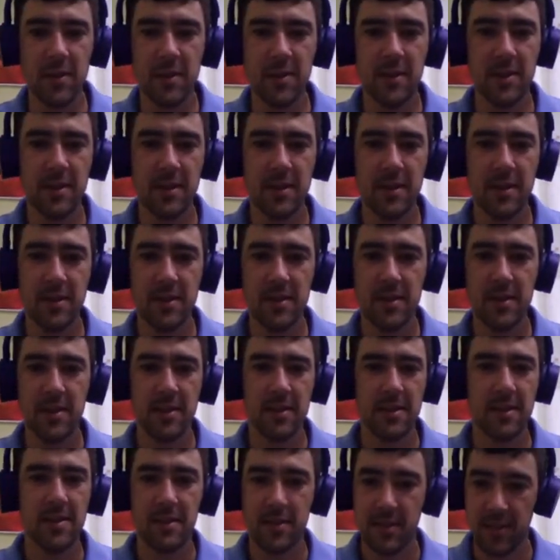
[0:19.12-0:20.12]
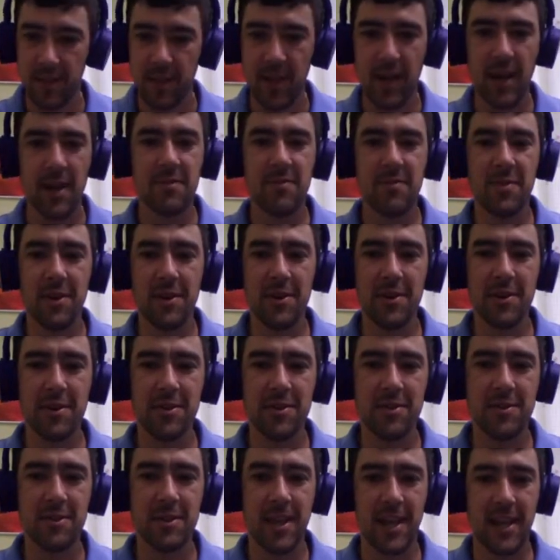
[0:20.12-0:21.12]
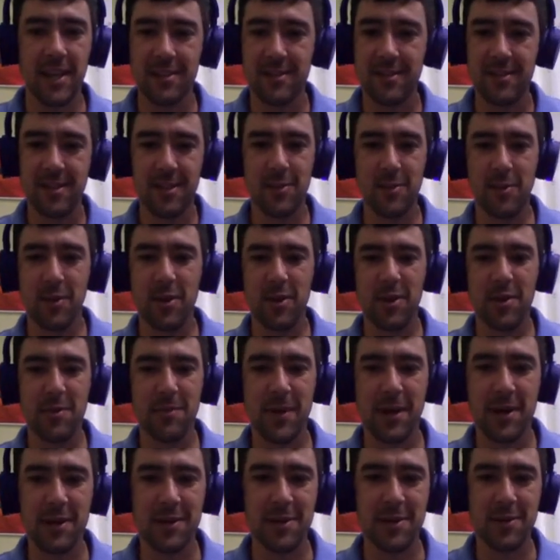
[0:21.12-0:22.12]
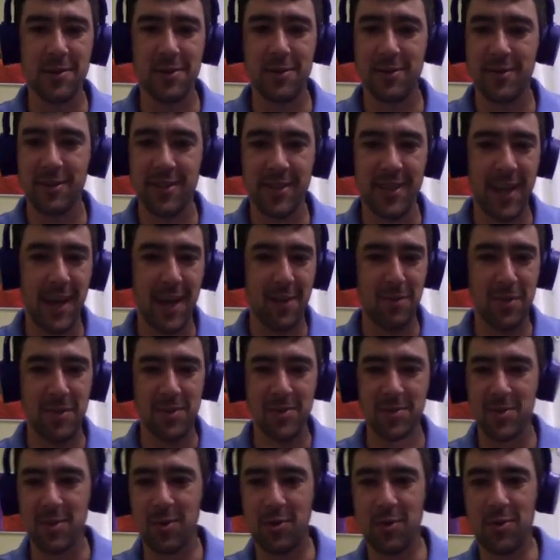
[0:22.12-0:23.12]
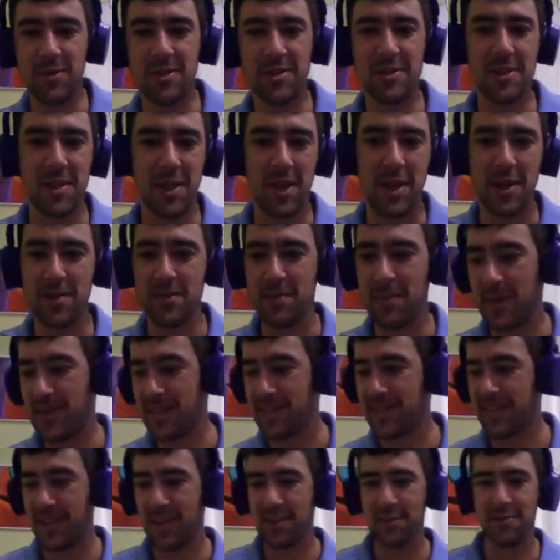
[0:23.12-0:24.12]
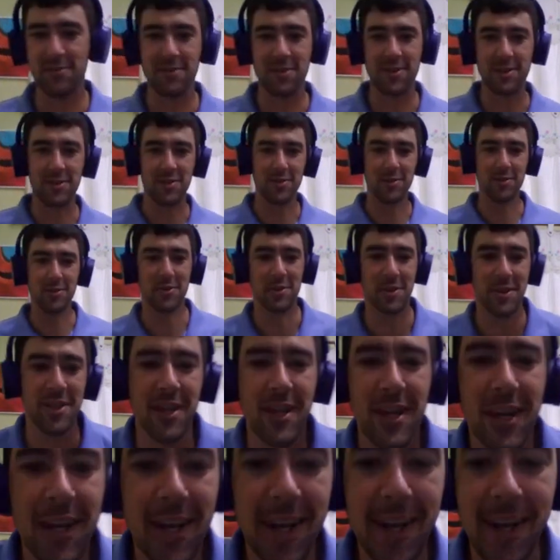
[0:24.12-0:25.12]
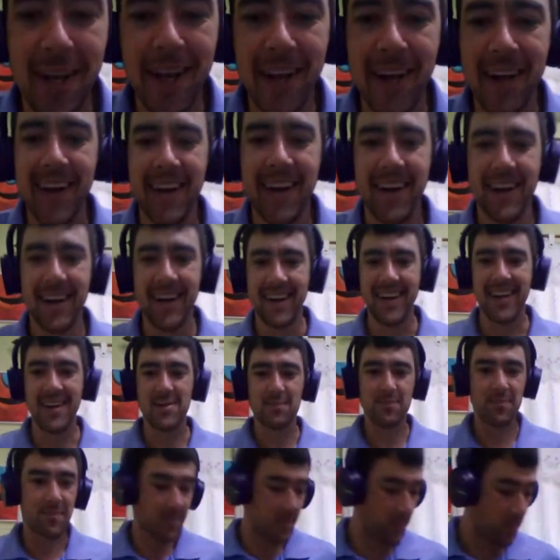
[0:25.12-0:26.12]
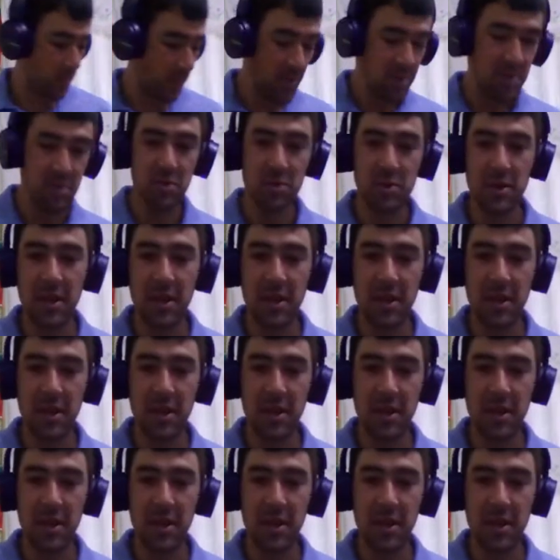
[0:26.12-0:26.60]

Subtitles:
no. I'm very good, thanks. Don't worry about it, dude. It happens all the time, myself included. What's your